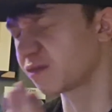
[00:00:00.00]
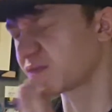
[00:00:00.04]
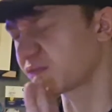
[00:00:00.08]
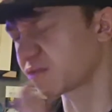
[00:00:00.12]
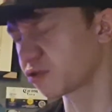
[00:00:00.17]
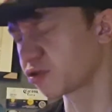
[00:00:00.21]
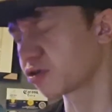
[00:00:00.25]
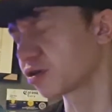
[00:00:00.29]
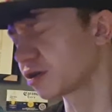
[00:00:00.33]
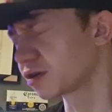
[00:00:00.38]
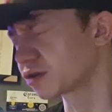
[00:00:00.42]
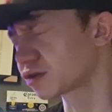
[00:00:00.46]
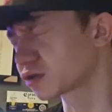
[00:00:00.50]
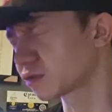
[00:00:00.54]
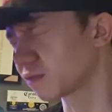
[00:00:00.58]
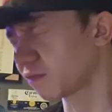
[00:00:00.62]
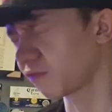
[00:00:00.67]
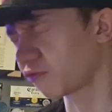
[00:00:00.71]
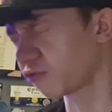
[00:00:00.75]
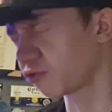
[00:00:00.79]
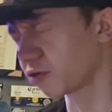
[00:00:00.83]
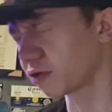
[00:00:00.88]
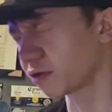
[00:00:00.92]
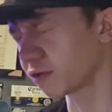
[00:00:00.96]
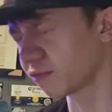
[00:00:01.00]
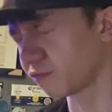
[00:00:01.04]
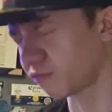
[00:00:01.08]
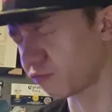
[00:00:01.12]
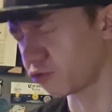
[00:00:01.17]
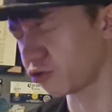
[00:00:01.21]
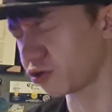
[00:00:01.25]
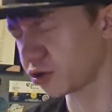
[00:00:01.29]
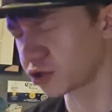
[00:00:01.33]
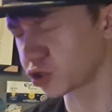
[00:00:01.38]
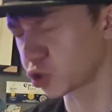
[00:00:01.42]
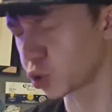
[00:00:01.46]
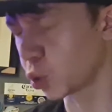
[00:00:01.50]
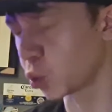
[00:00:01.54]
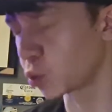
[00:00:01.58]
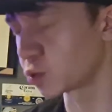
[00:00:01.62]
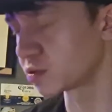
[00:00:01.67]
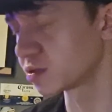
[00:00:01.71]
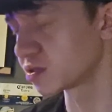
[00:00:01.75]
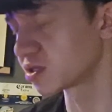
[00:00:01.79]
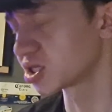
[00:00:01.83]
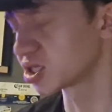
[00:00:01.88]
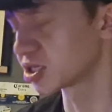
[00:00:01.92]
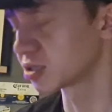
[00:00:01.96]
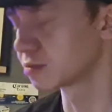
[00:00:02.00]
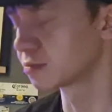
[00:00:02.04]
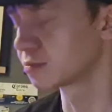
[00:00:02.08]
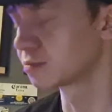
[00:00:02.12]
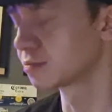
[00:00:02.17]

fruity, fruit, fruity tones,